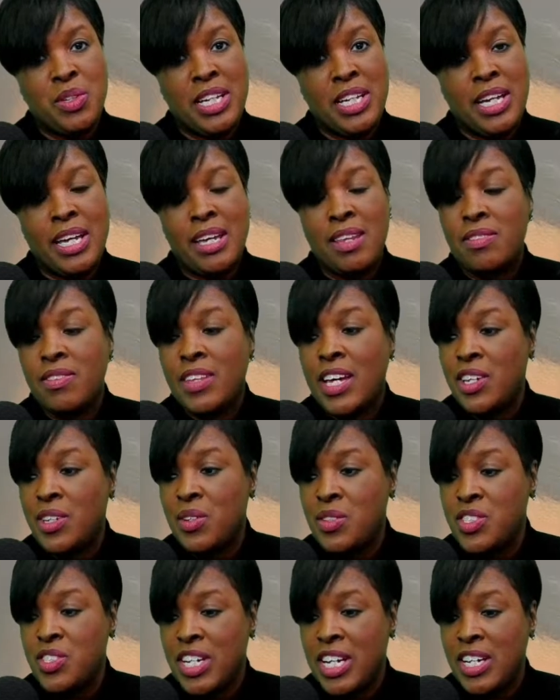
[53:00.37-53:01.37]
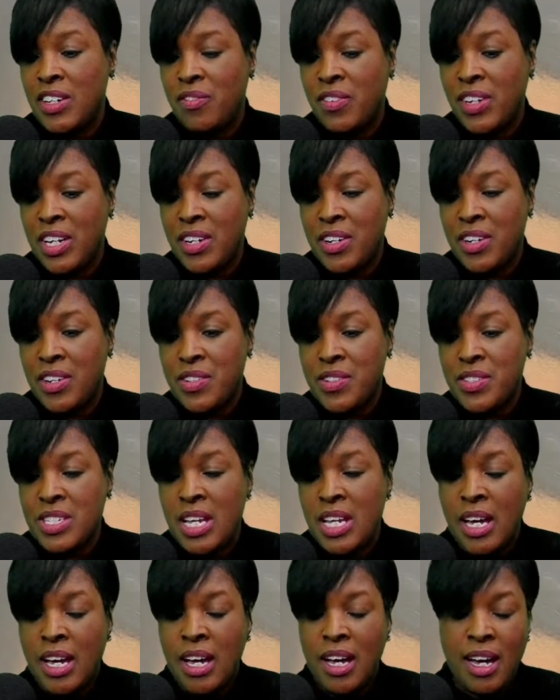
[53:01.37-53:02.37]
in. Thank you, Jay Fears,
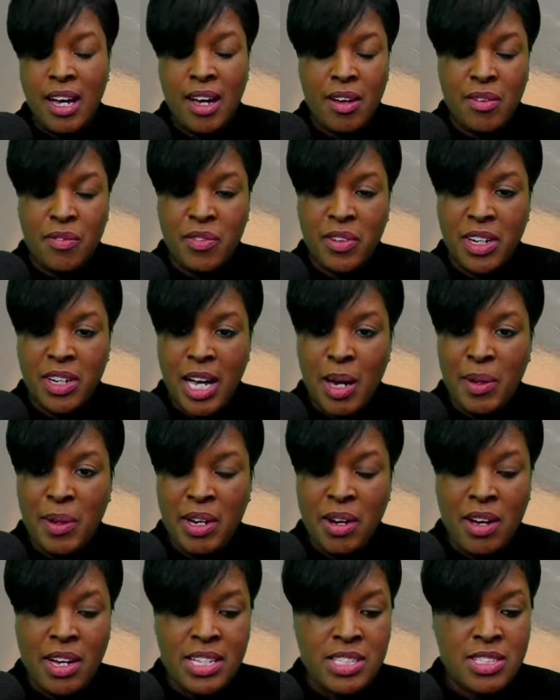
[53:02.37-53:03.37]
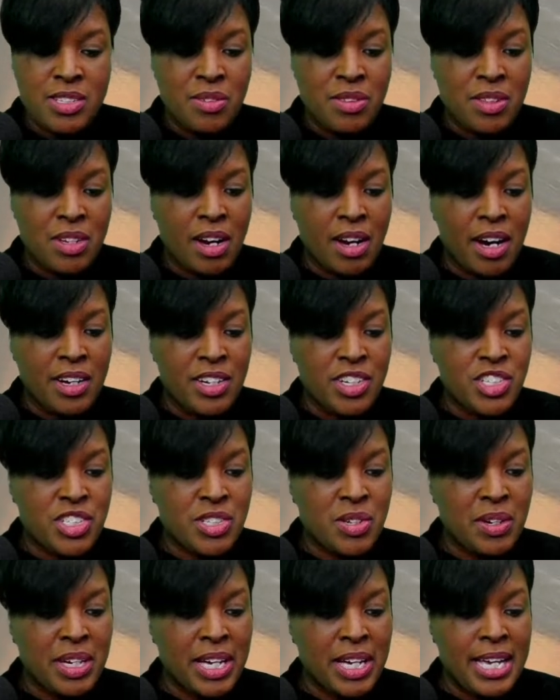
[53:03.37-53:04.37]
for coming on to the Artist
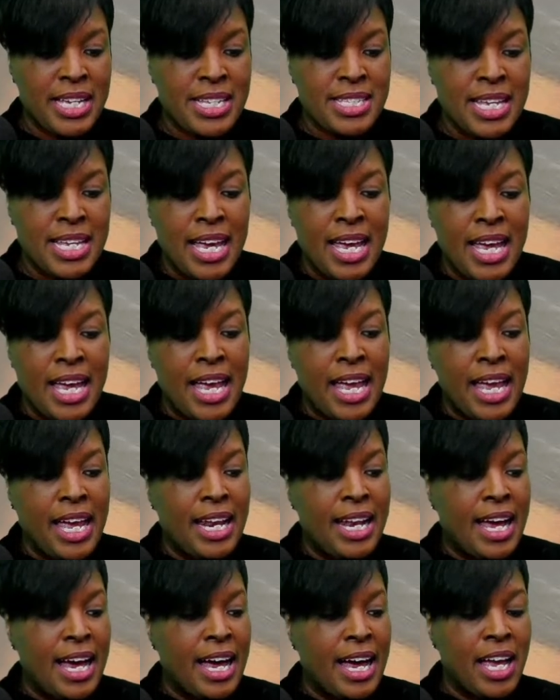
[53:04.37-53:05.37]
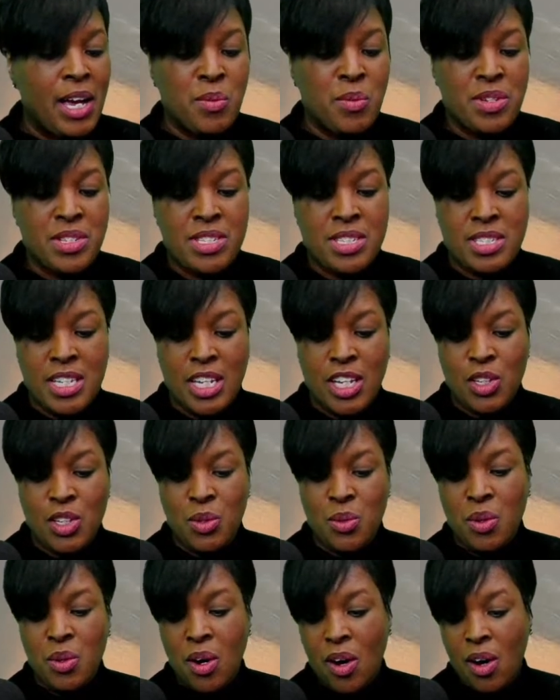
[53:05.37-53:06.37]
Showcase. And I will see
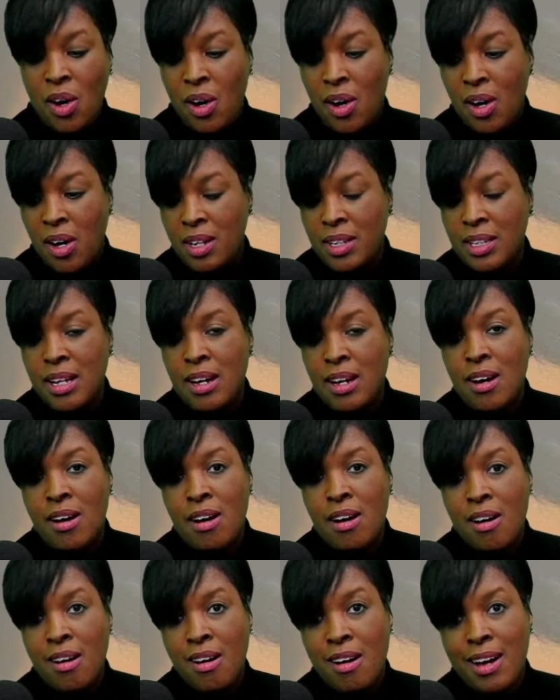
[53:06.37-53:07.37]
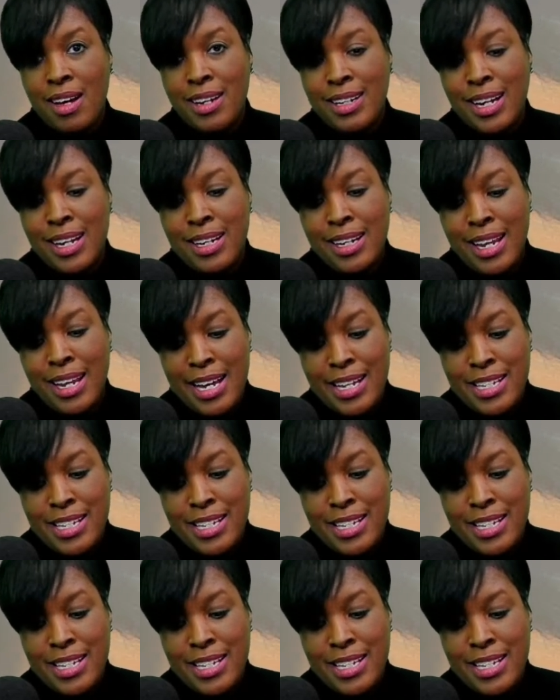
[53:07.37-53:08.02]
you all on next